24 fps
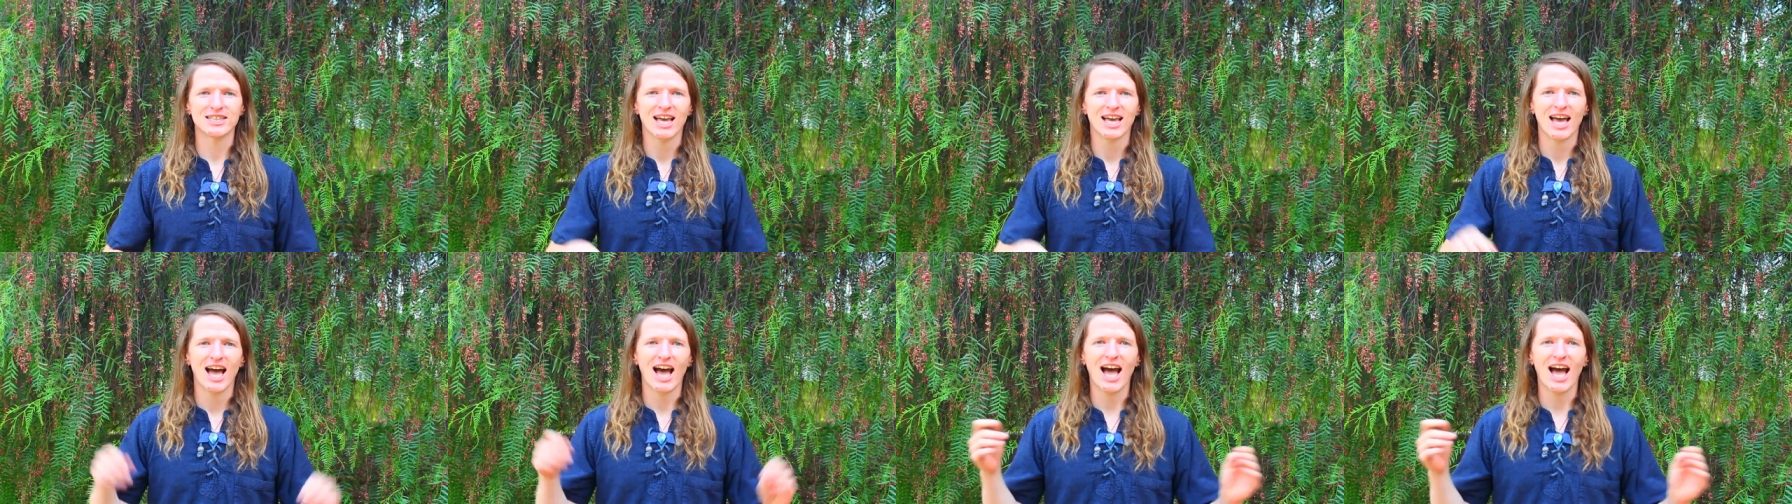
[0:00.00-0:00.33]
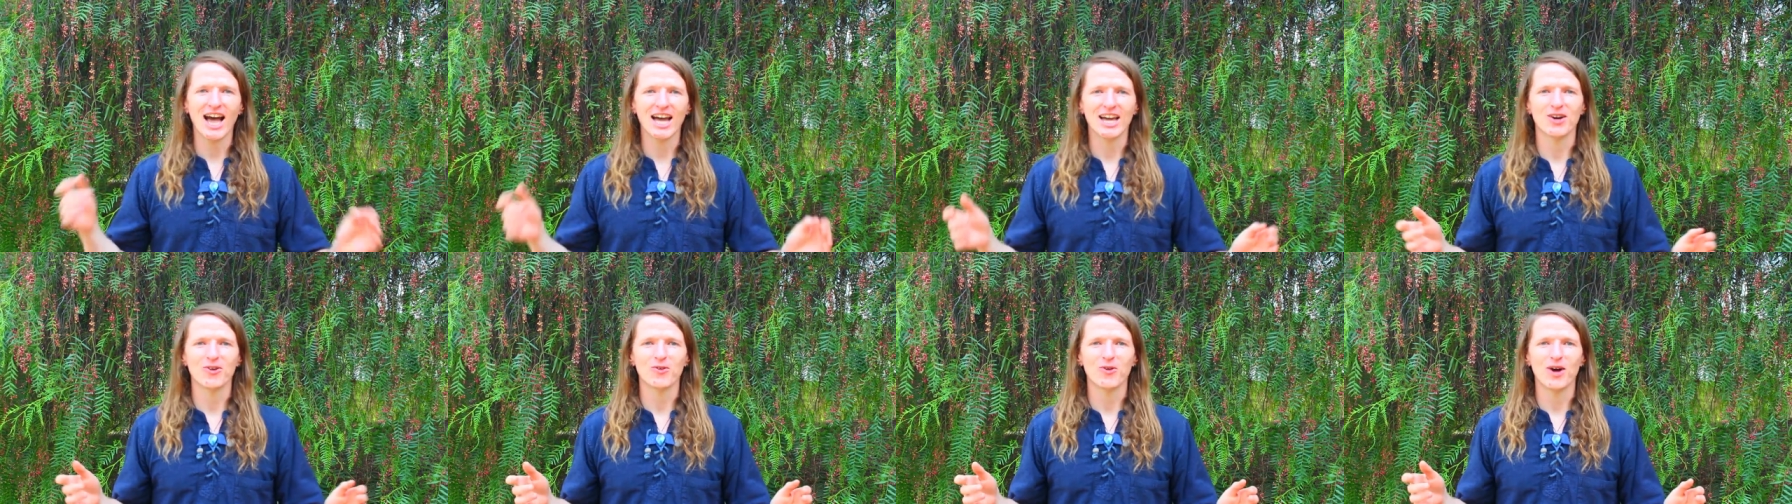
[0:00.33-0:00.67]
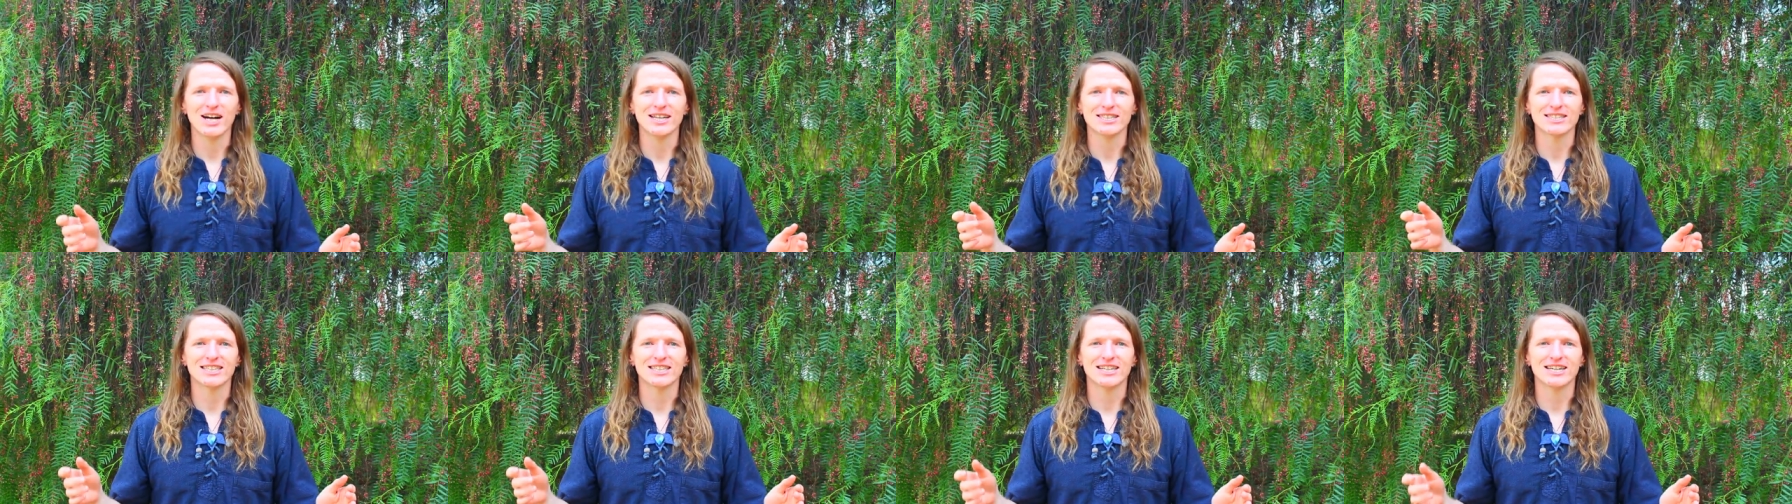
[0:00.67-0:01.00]

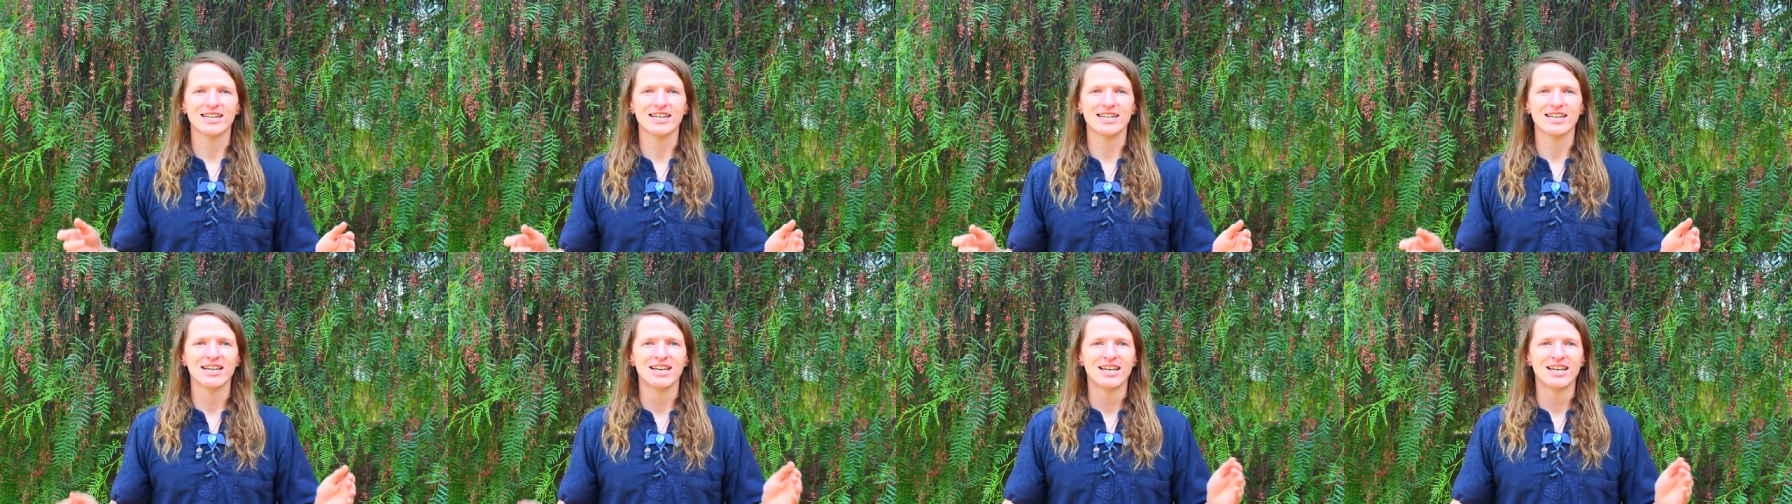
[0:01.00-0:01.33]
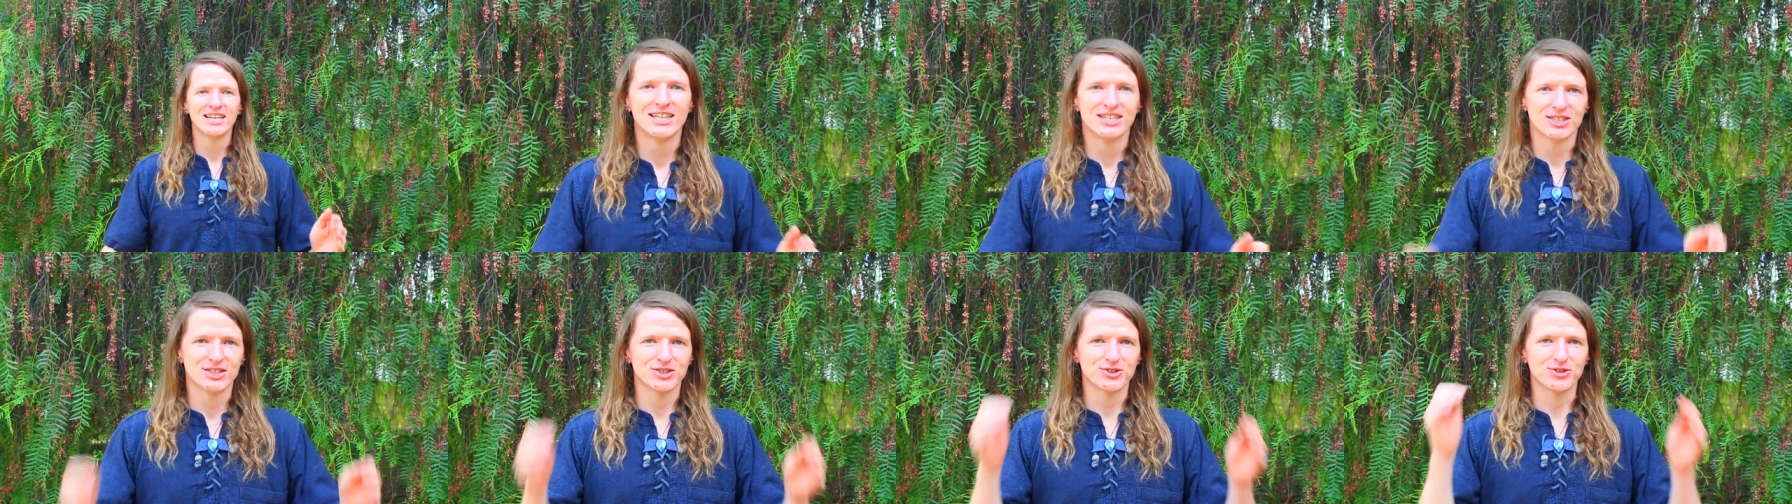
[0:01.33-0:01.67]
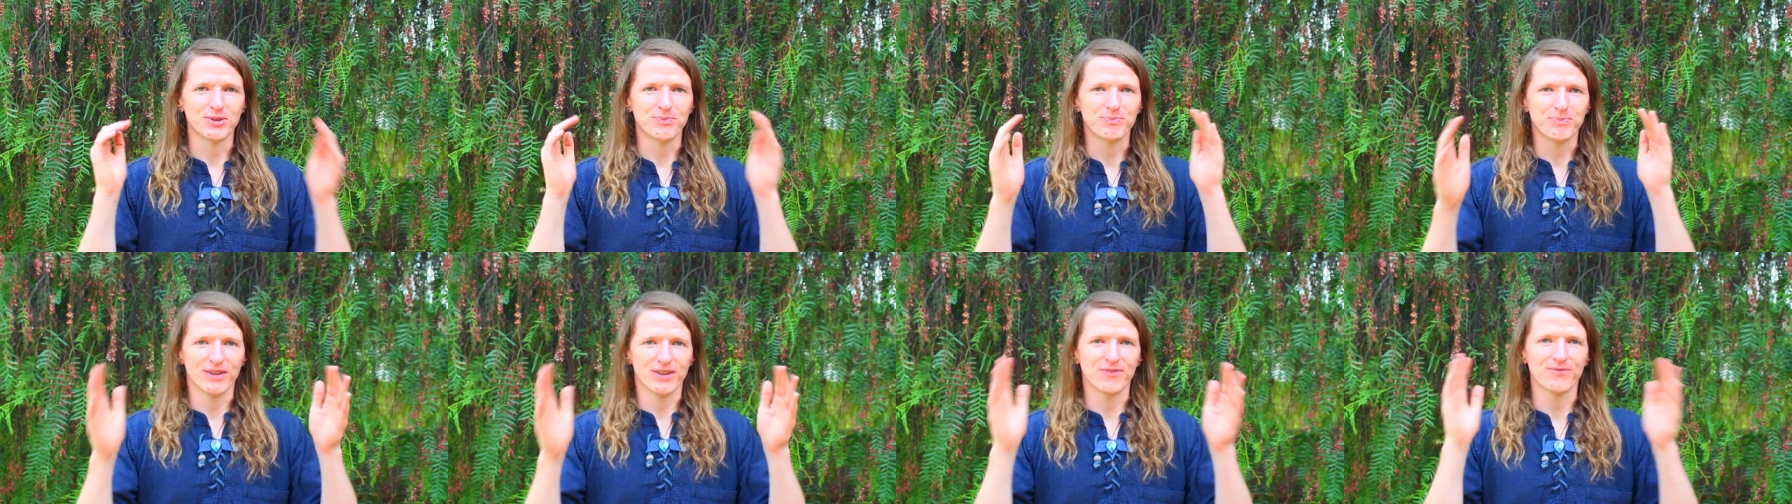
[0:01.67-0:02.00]
ayahuasca,
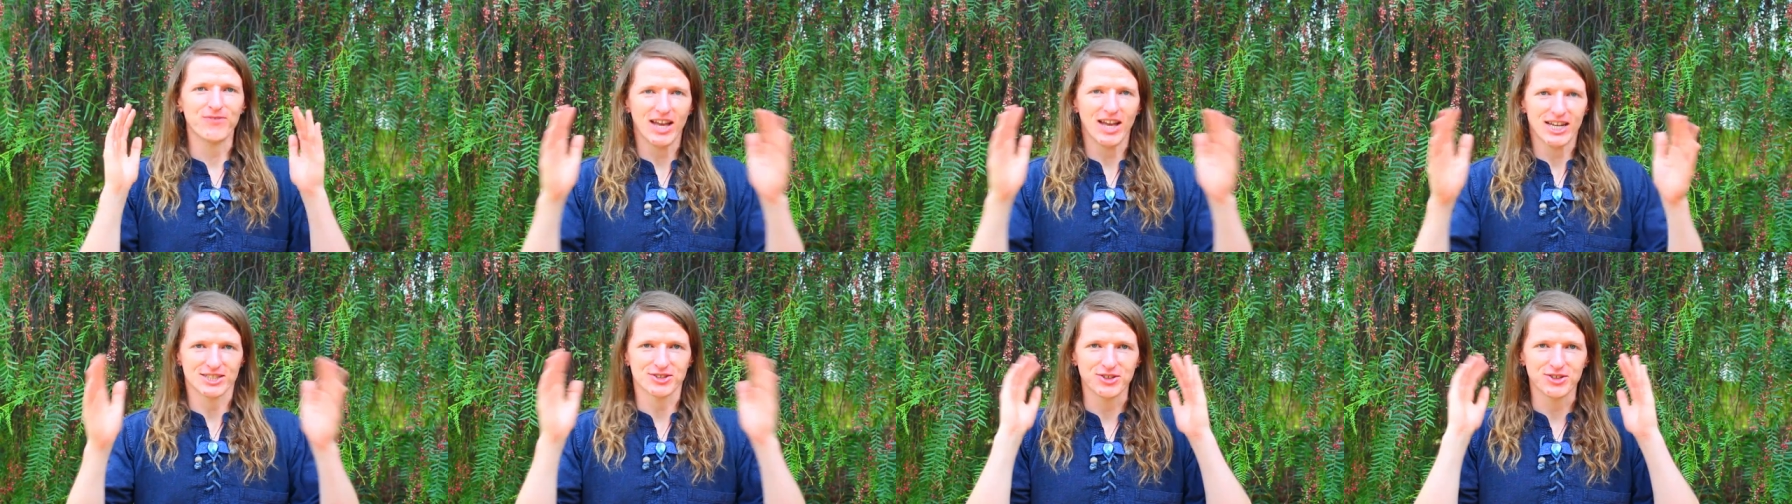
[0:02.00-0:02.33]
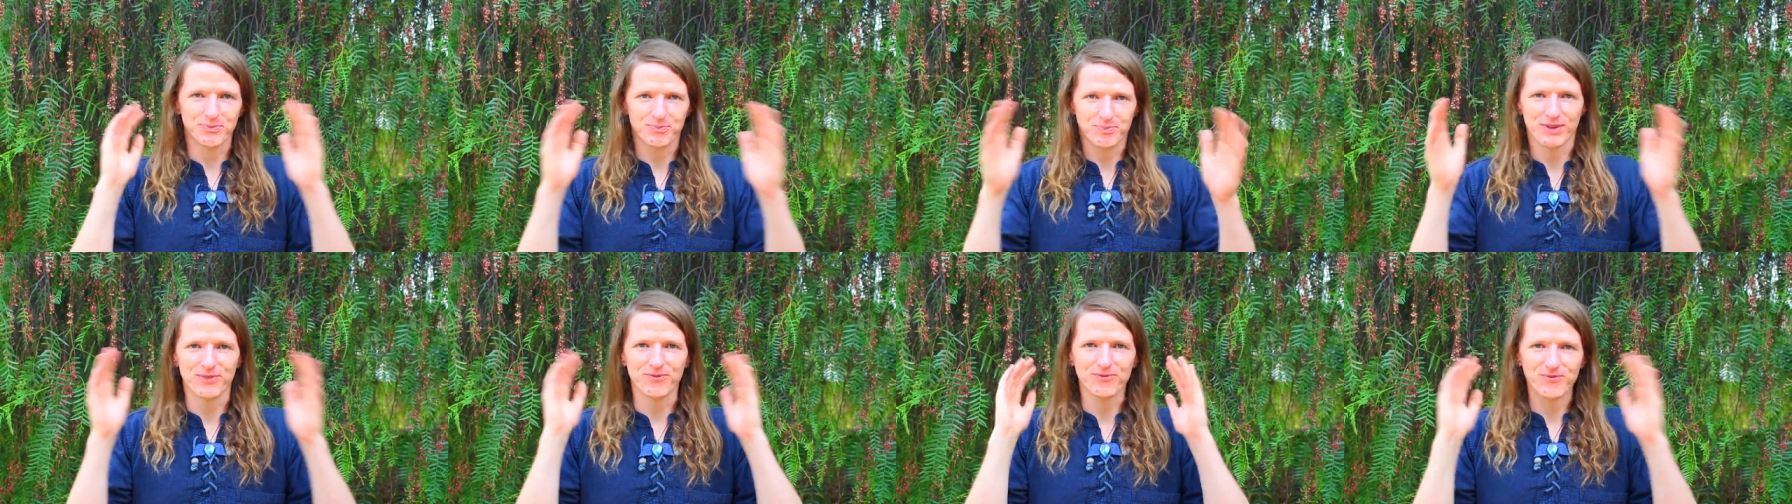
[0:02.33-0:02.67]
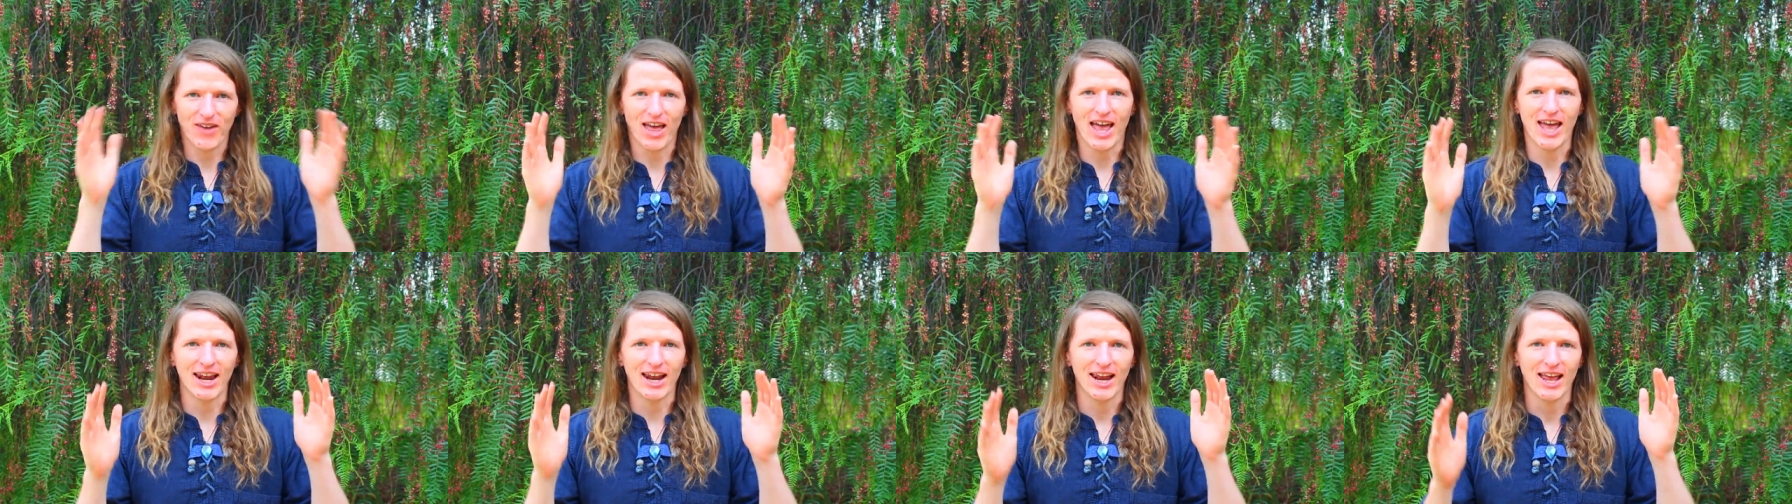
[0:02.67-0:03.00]
trippin' fat, trippin'
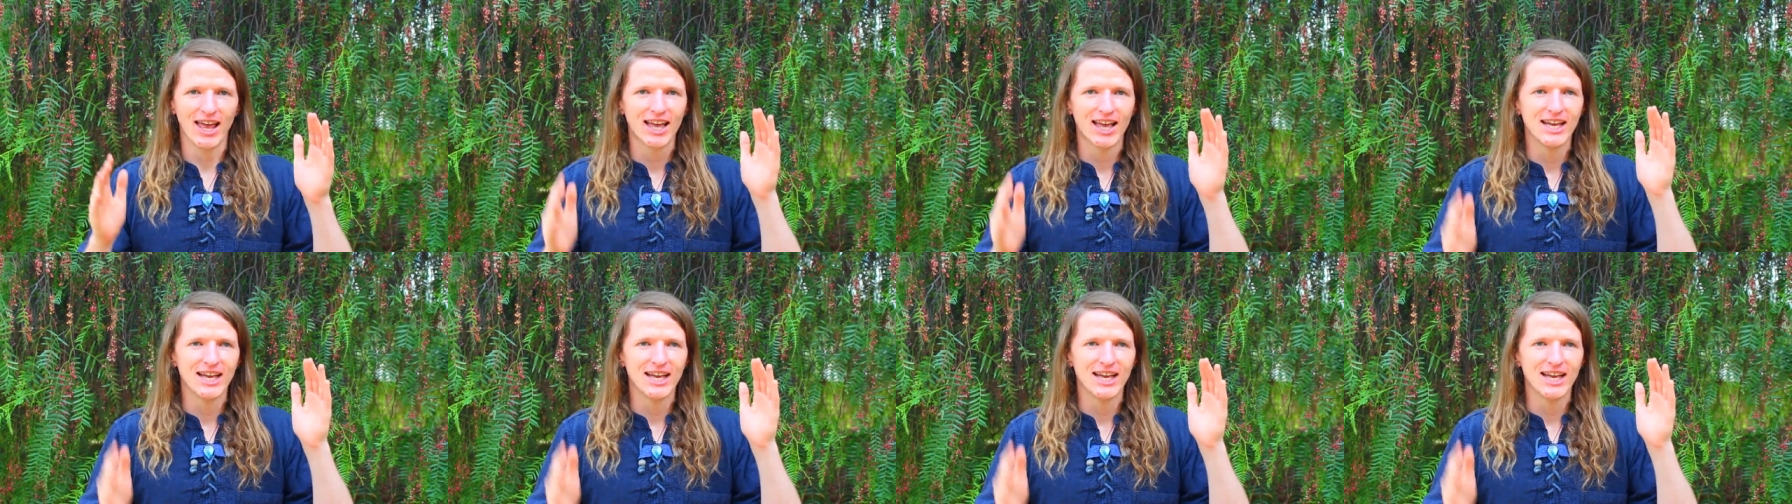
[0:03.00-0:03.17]
fat,